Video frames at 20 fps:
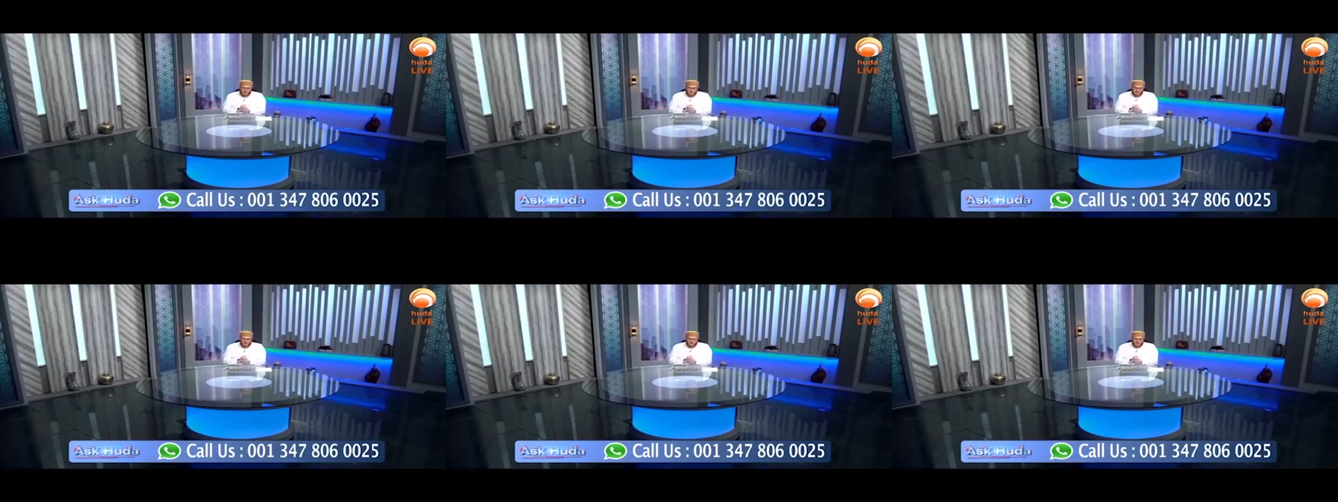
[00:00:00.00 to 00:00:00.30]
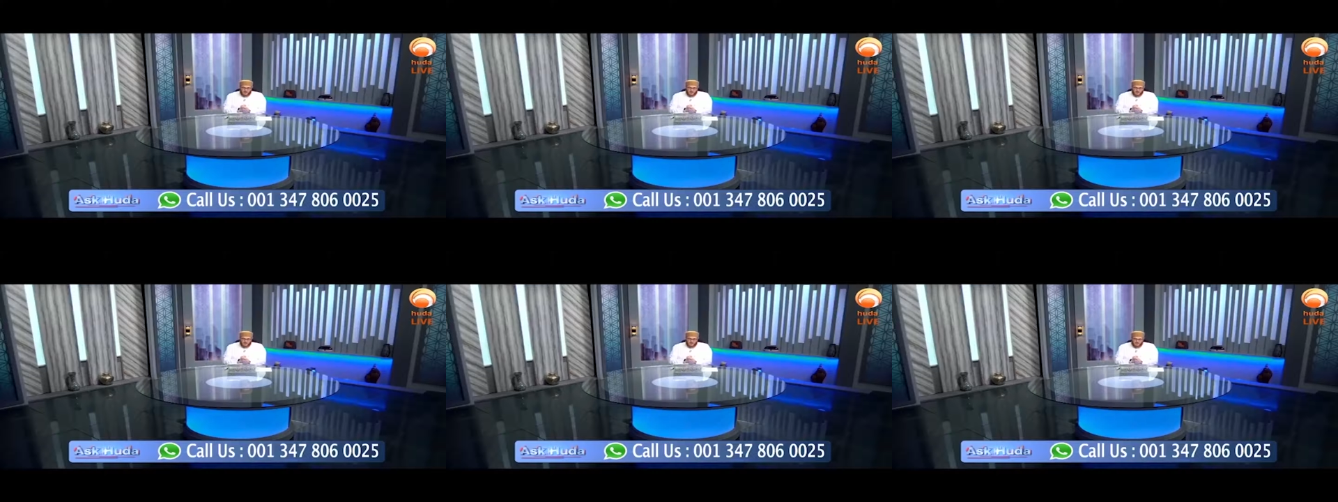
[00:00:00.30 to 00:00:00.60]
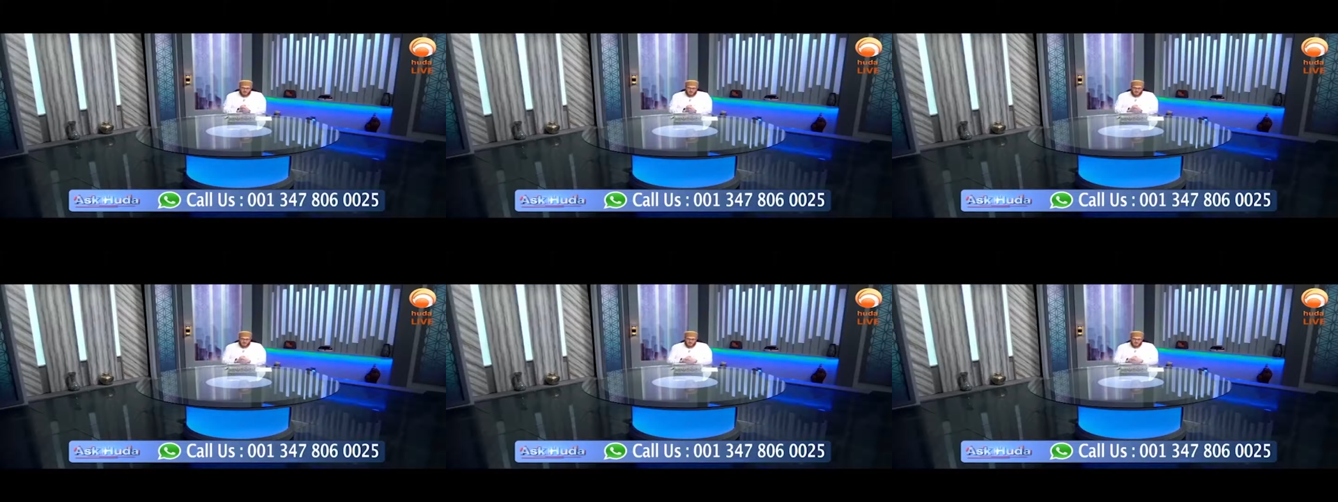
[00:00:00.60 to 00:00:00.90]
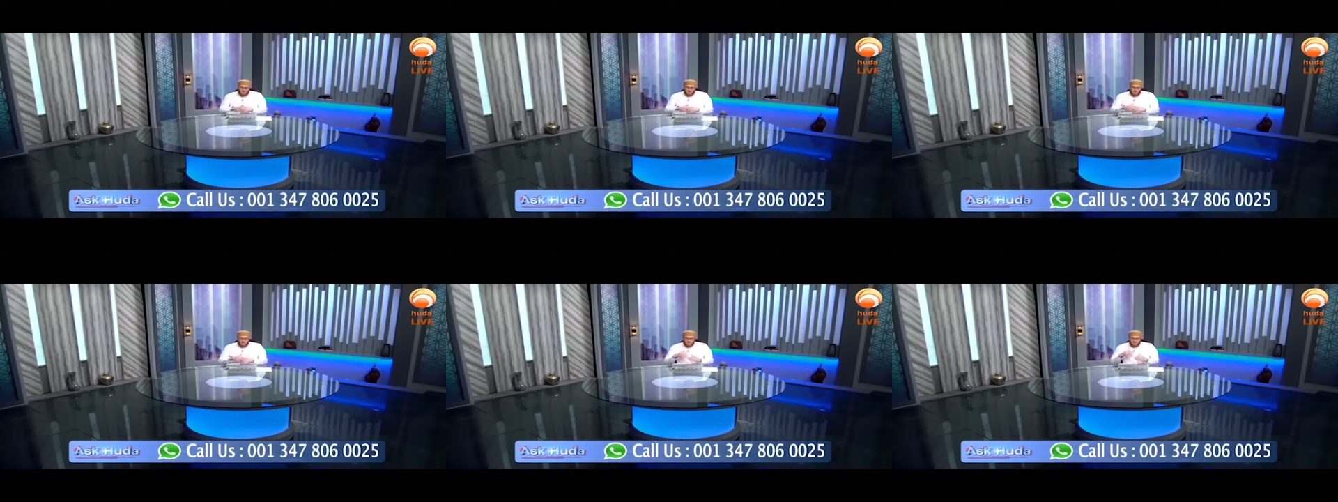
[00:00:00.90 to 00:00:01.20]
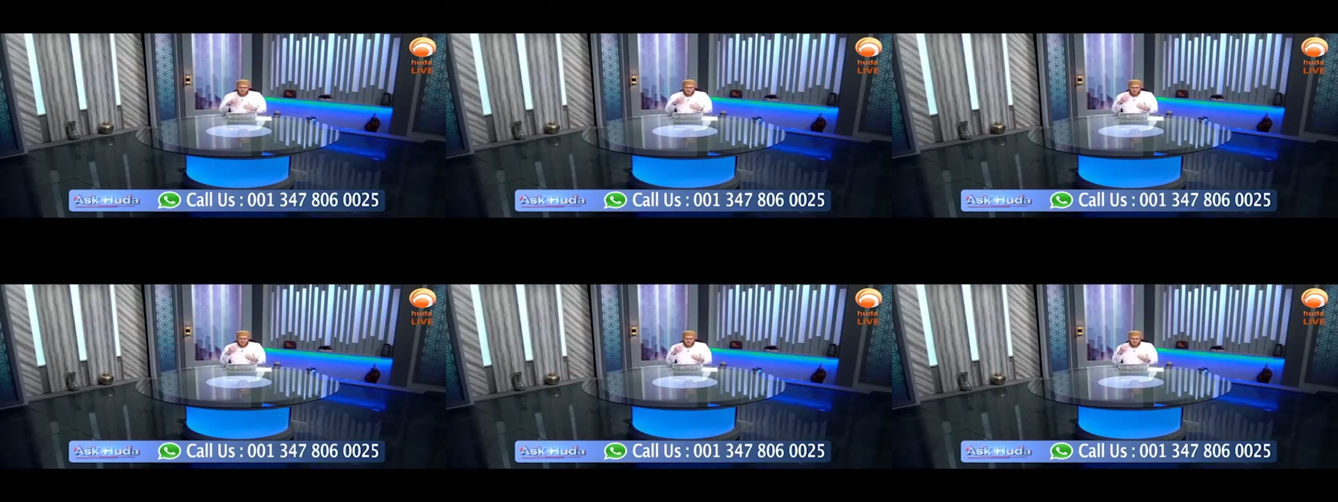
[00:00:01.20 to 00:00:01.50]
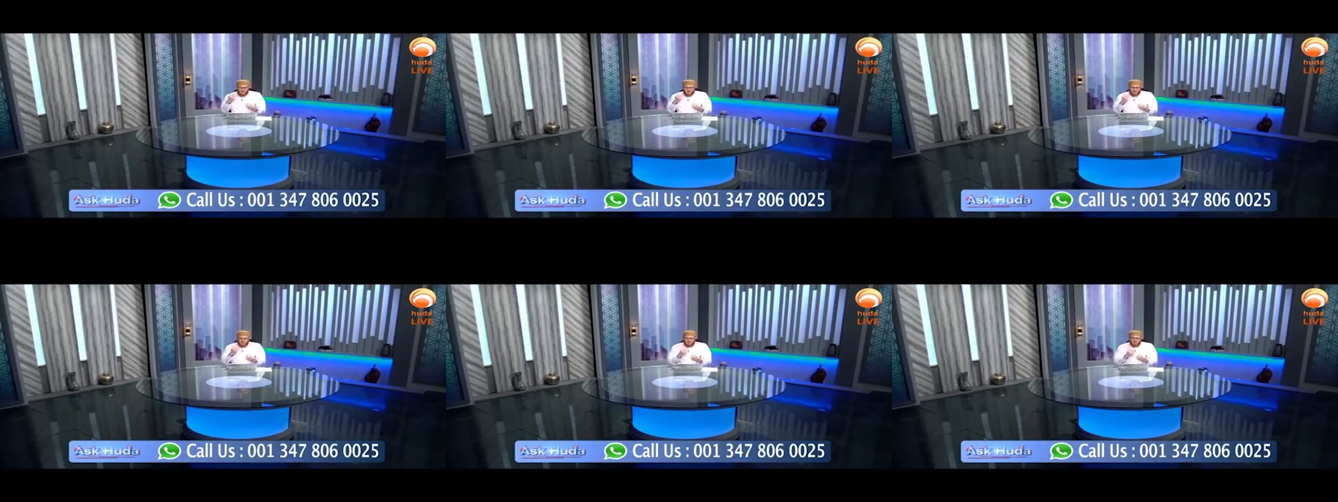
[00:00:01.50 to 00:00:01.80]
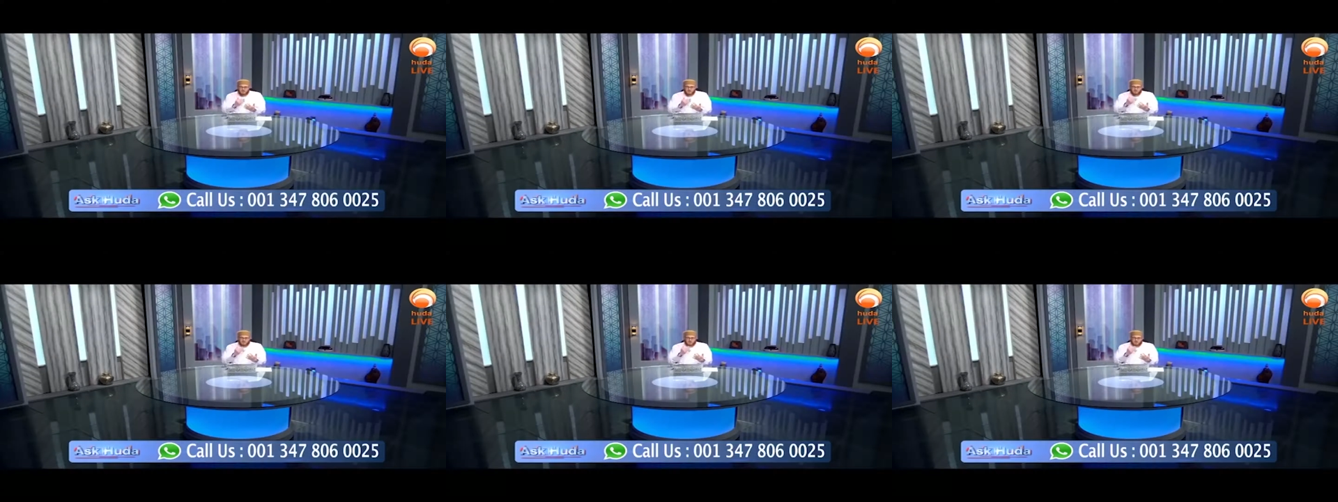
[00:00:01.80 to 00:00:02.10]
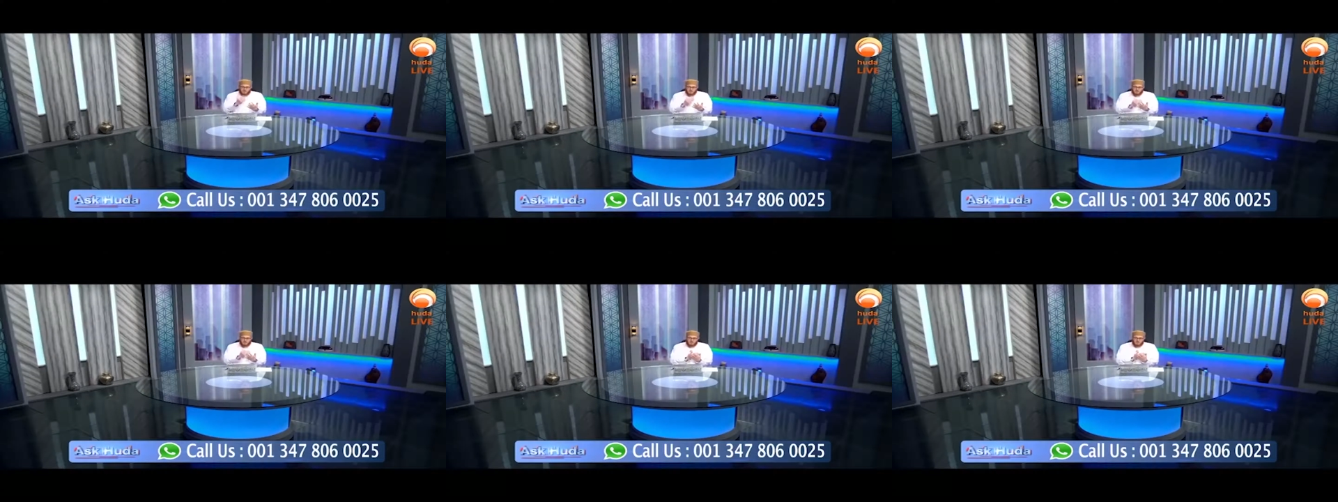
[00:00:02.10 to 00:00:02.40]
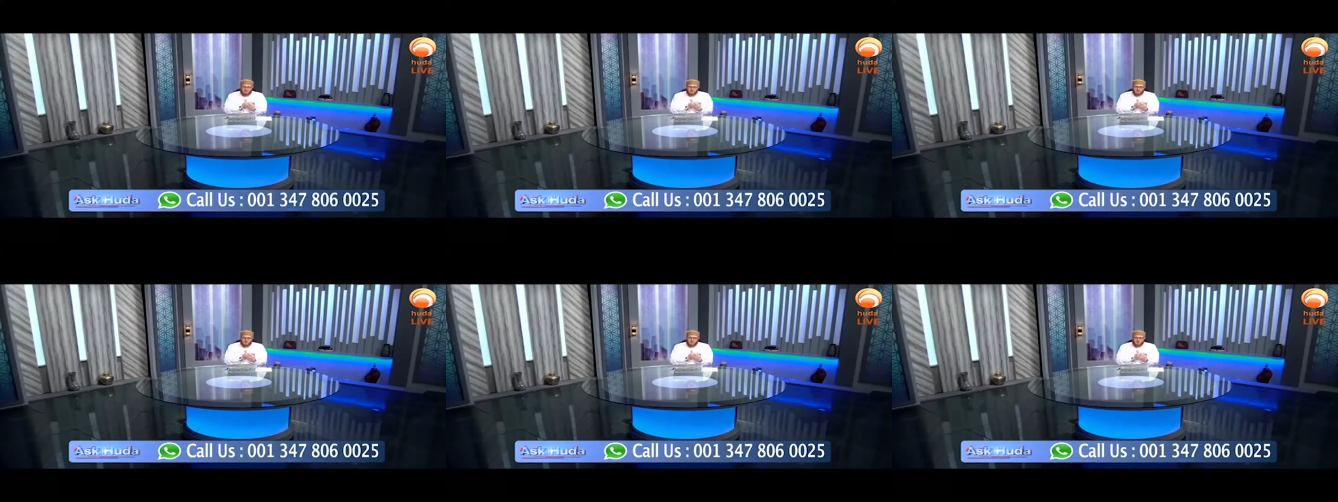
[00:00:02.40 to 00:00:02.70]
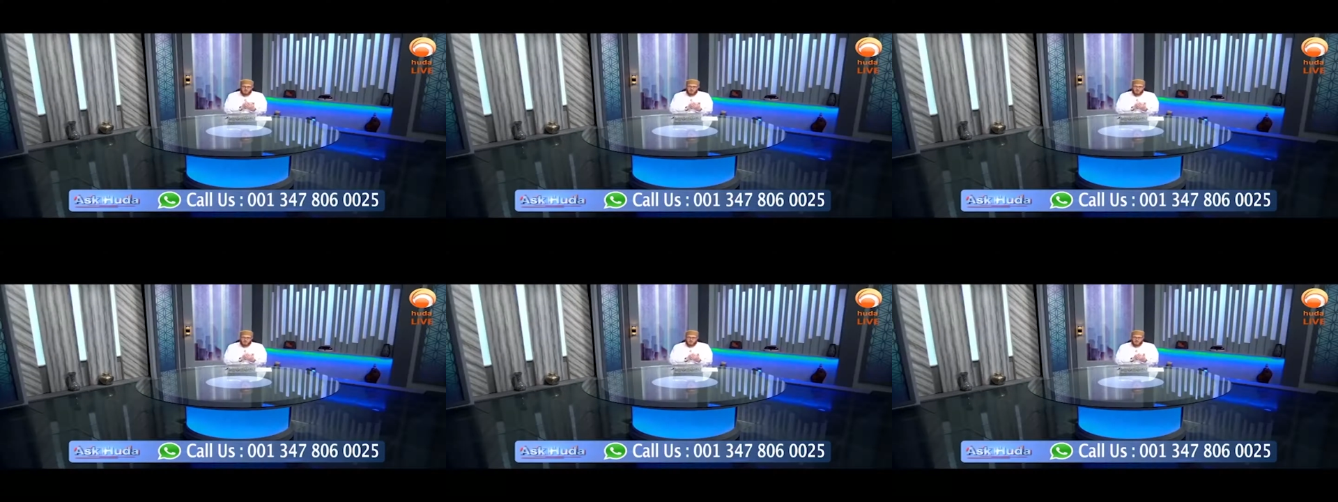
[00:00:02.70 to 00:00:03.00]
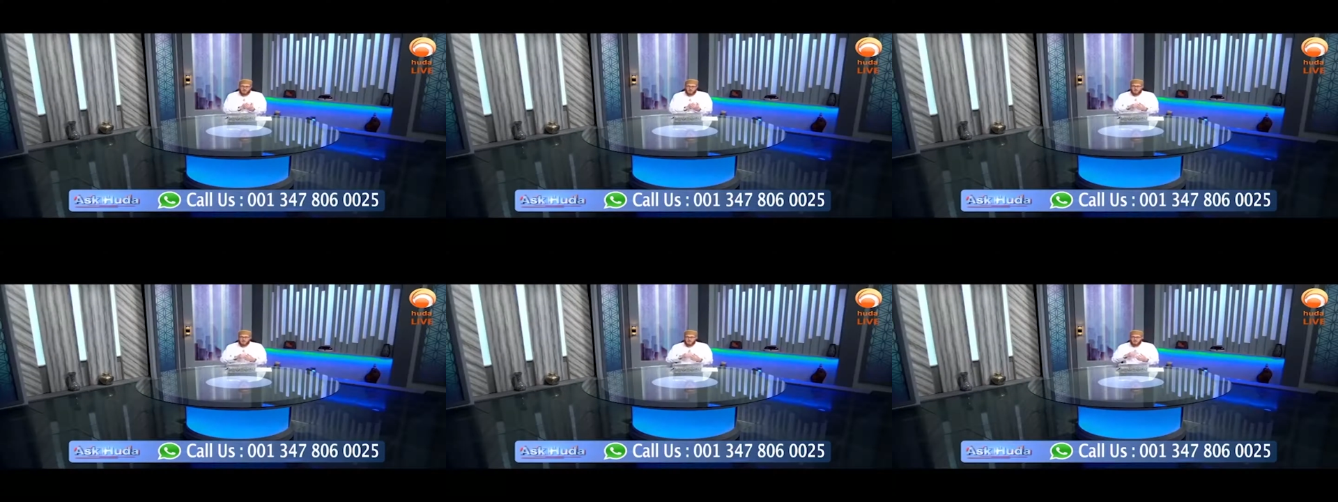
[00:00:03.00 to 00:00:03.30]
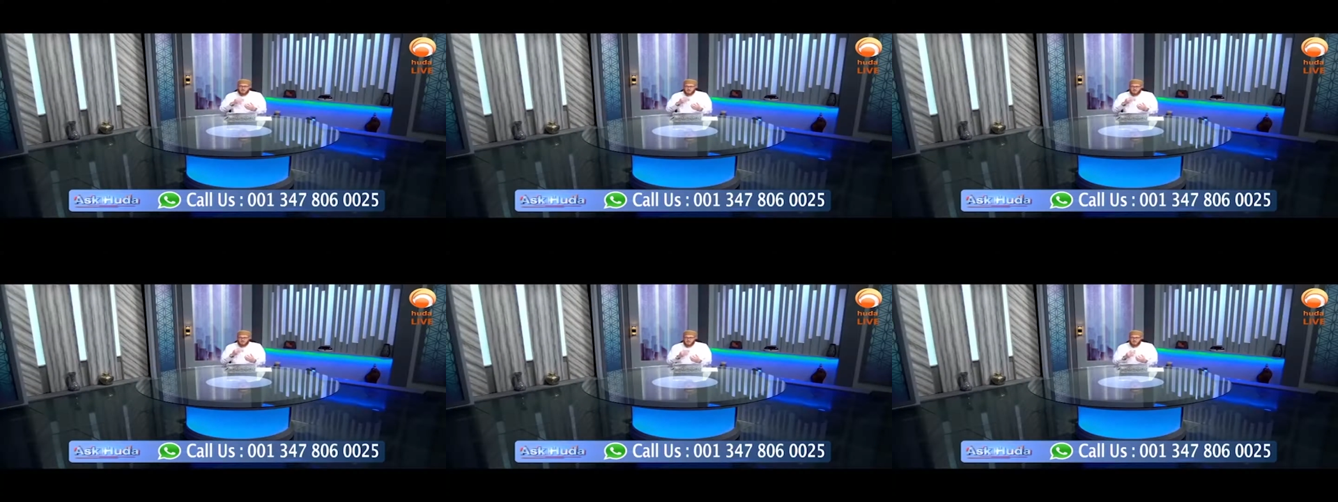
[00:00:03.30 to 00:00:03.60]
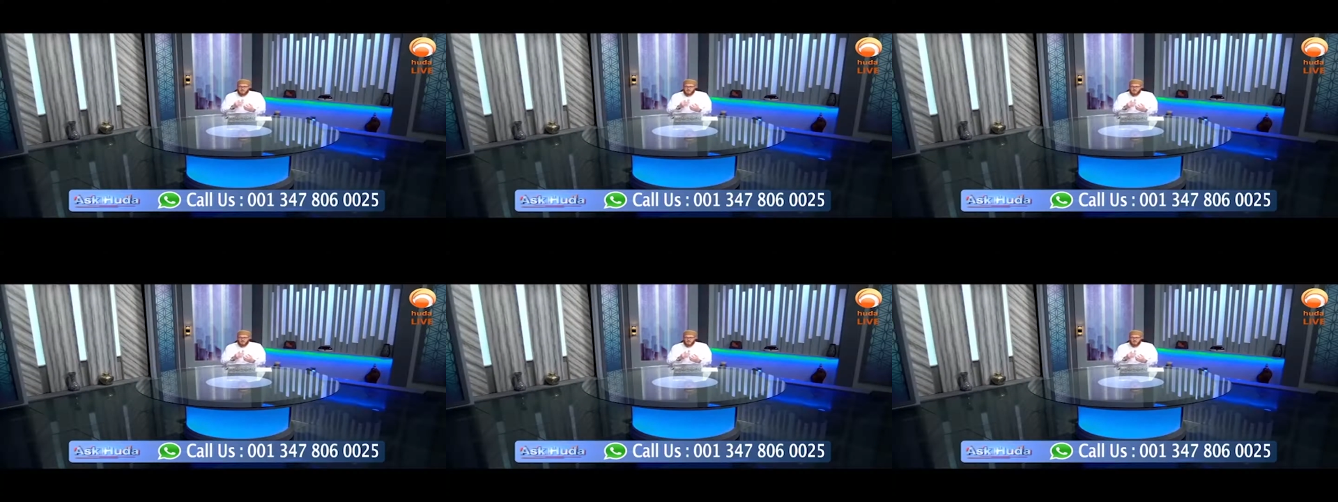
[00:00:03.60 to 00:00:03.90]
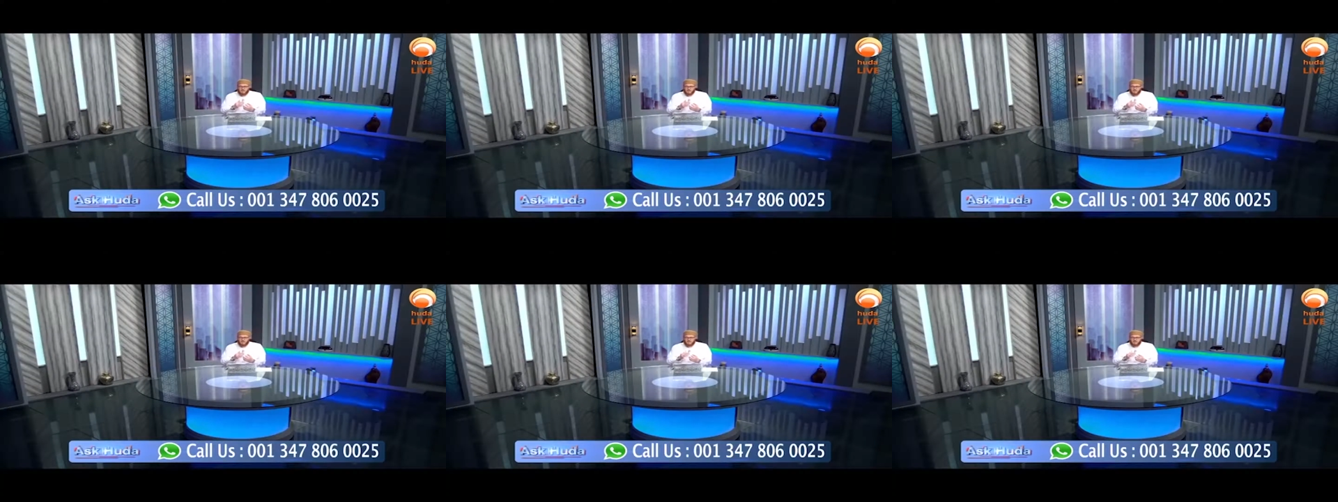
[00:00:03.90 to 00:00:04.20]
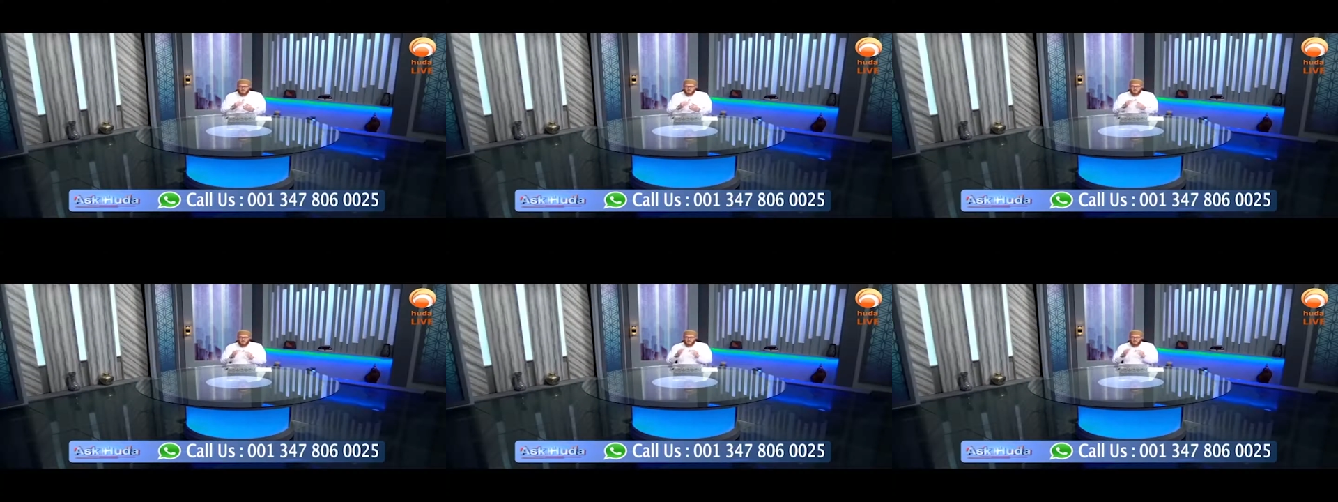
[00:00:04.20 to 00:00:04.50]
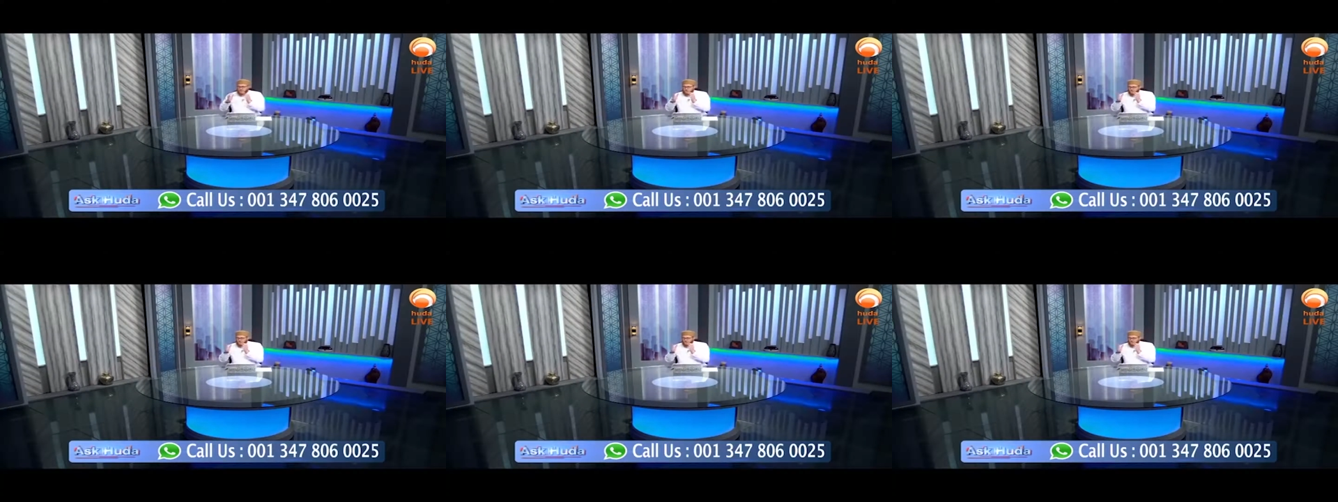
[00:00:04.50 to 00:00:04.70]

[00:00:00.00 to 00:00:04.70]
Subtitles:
Nobody's mouth can be seen.